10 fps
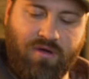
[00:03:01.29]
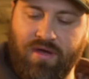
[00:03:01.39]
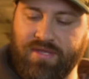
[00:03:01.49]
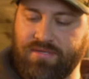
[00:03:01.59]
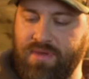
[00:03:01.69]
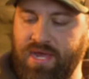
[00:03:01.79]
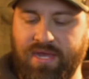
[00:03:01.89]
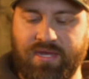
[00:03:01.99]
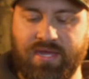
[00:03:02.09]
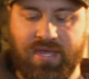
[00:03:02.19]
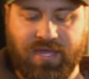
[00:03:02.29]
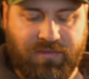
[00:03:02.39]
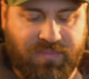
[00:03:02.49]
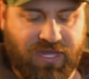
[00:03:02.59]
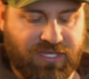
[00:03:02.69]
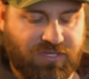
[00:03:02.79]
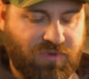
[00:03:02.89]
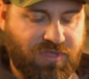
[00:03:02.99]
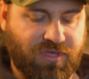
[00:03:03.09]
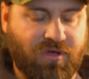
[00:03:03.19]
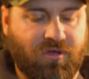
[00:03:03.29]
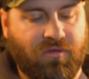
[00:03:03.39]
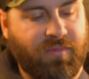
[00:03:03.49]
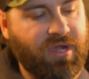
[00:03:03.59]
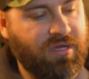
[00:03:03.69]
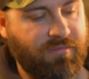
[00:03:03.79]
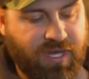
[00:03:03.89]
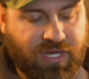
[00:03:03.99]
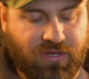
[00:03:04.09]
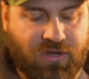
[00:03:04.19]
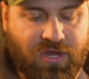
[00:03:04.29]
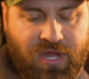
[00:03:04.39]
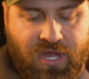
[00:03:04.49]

Awesome Hank. He made this with All American Maker.